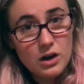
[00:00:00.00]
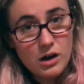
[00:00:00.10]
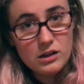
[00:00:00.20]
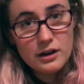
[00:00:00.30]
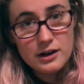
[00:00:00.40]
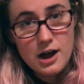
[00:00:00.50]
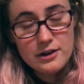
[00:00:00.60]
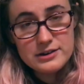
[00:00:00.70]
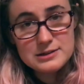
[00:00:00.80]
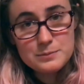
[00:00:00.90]
call our
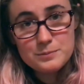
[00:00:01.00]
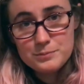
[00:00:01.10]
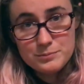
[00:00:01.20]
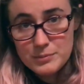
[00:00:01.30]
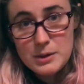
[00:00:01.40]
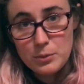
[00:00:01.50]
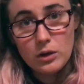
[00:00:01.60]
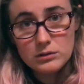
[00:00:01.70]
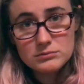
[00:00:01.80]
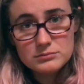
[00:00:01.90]
Congress
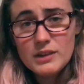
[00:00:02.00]
people